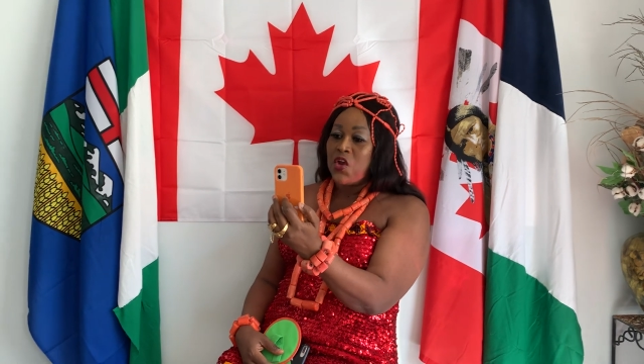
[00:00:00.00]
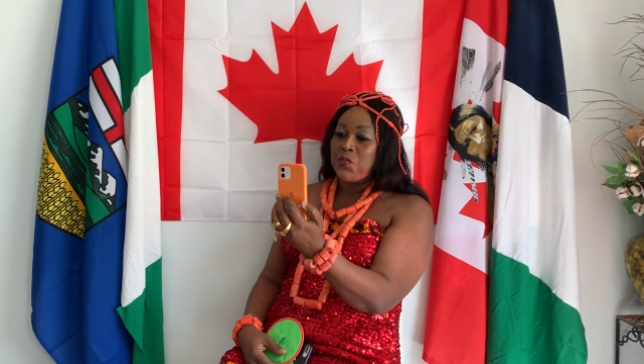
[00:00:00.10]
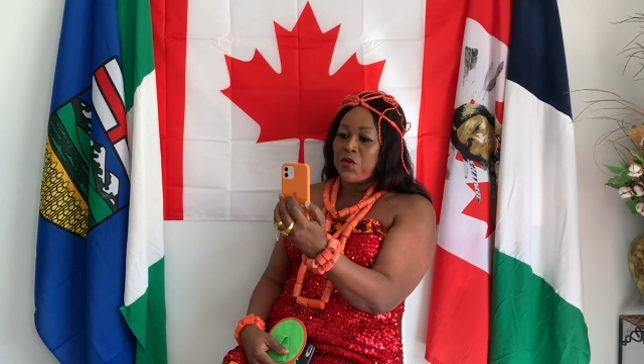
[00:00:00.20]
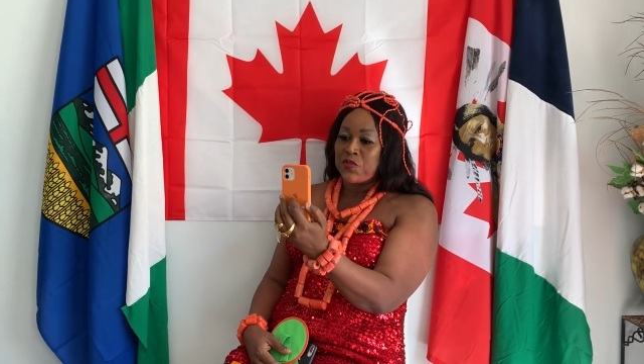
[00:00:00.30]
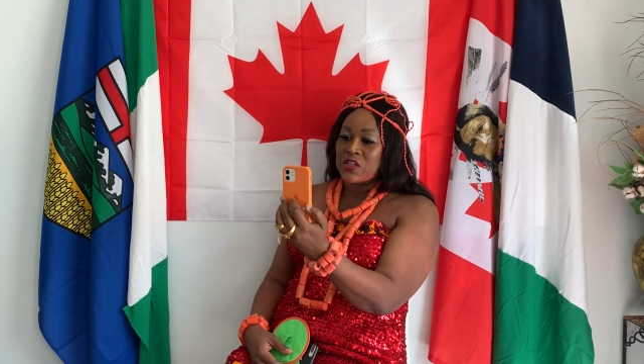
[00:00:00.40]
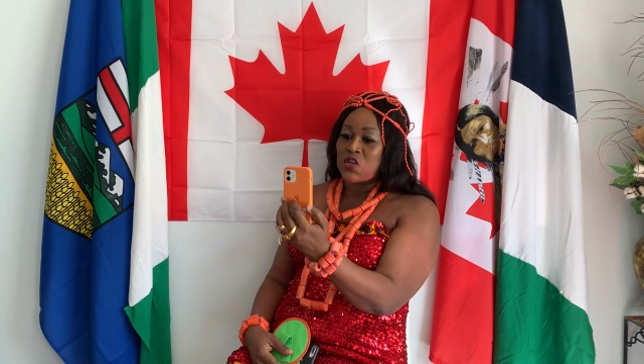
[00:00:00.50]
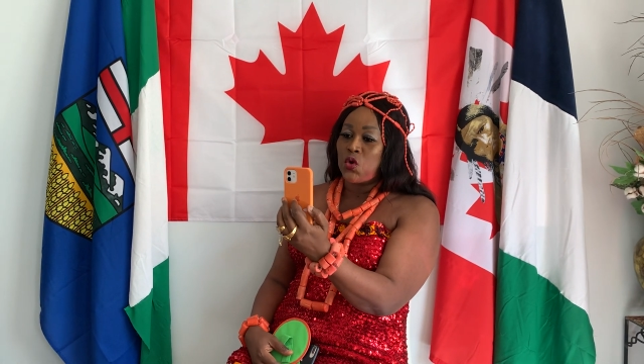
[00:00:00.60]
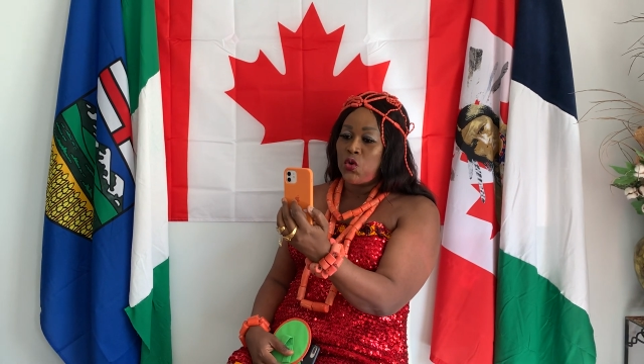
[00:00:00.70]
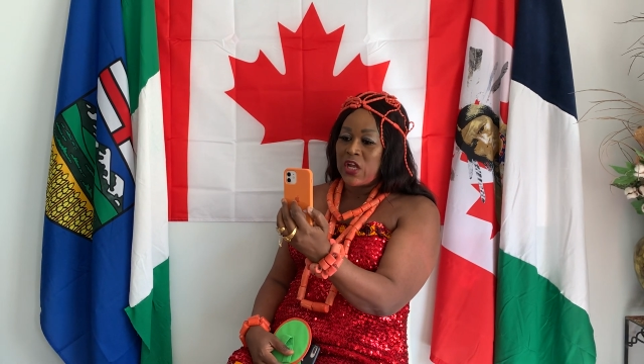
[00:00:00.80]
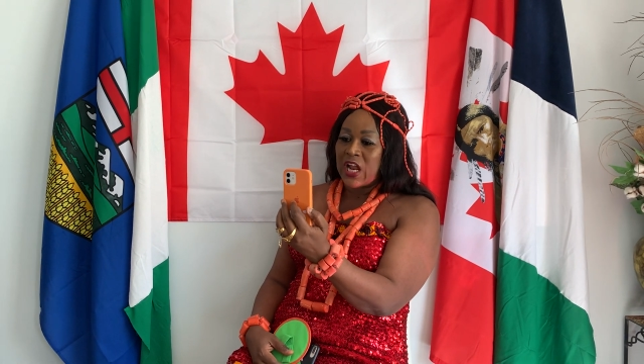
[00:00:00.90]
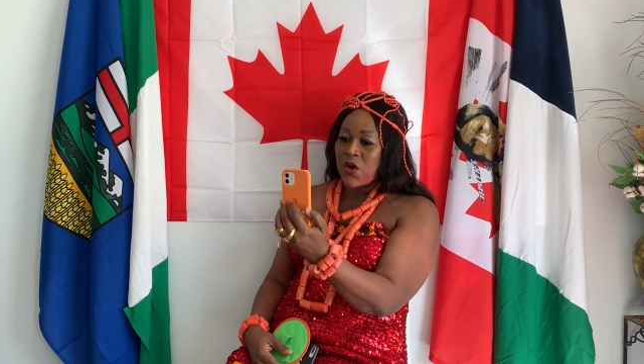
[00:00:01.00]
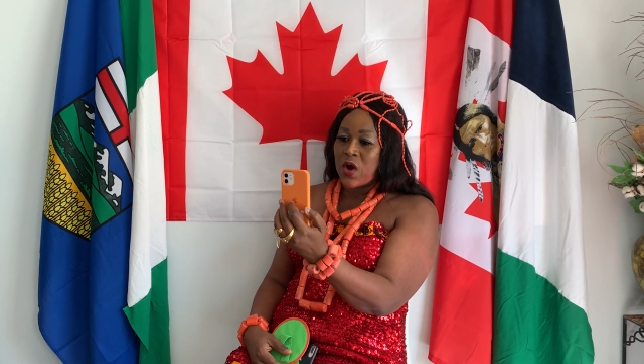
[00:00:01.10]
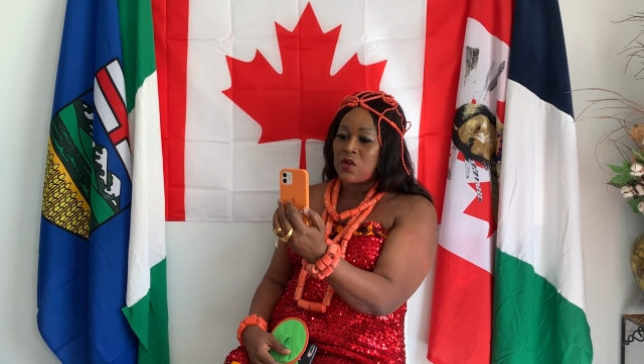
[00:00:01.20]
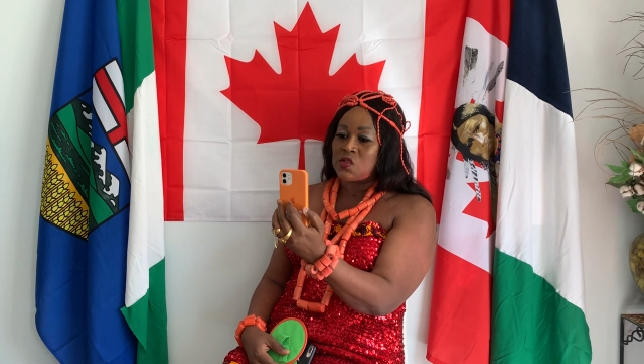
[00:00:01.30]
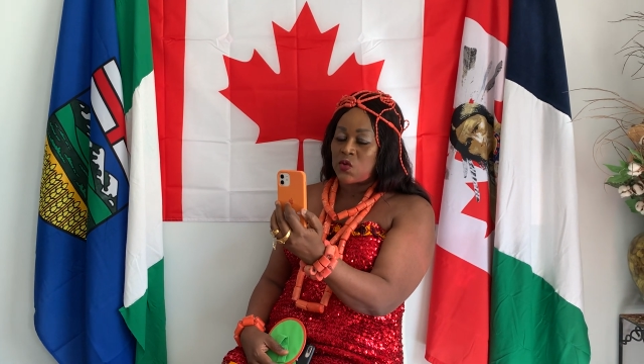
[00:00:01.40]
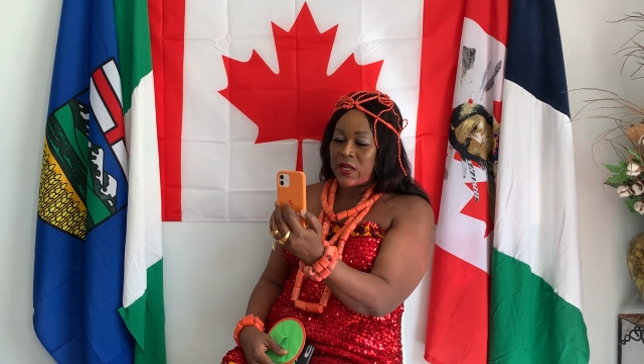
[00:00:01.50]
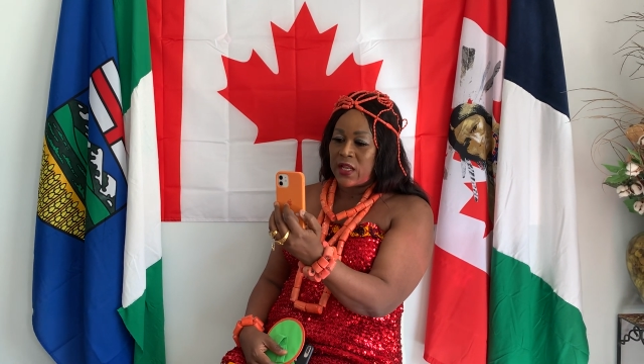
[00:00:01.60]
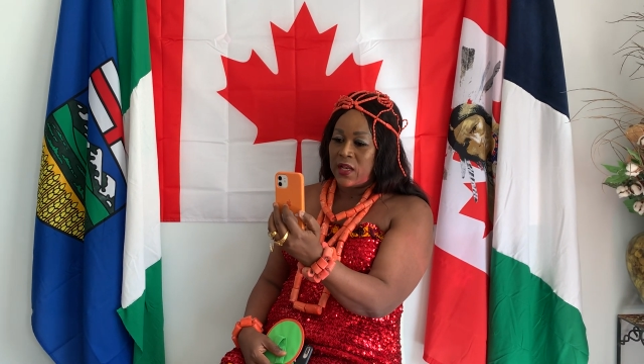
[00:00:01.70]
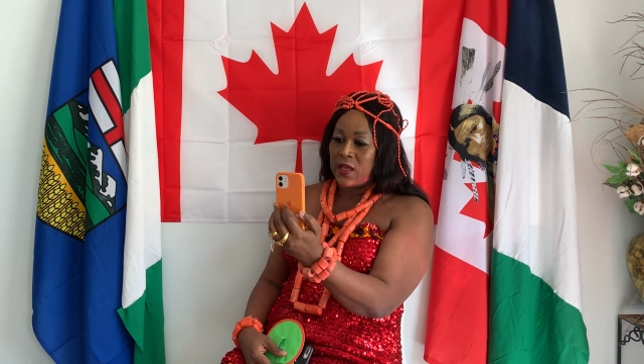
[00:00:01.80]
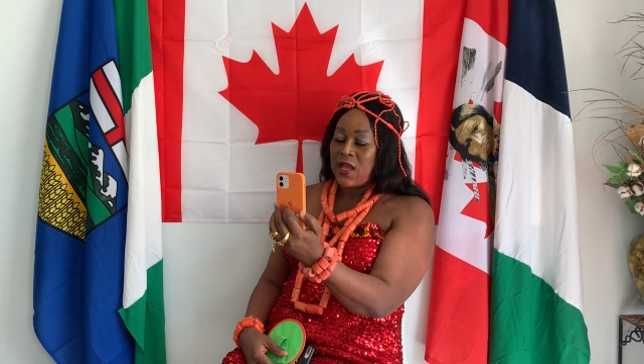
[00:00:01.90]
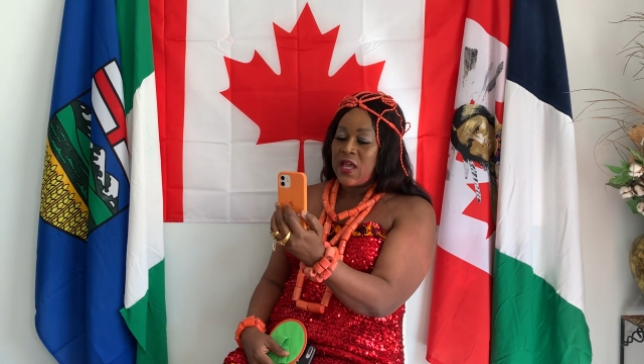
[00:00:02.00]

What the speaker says: Professor Uilawa Uswalele.